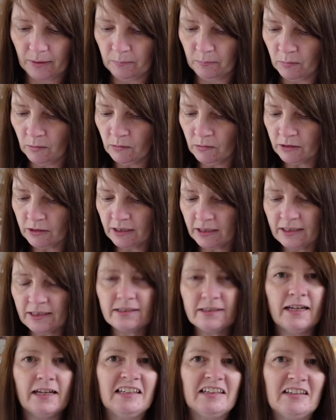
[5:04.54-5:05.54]
border
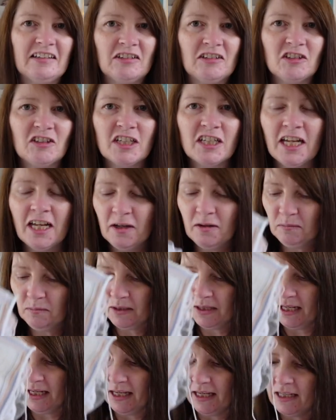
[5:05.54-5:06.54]
contenders, you can help
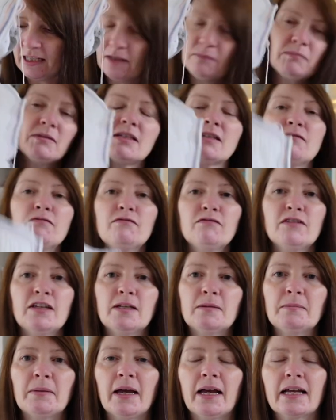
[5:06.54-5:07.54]
me here, give me some
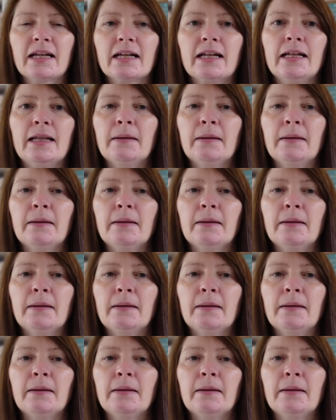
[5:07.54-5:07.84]
feedback,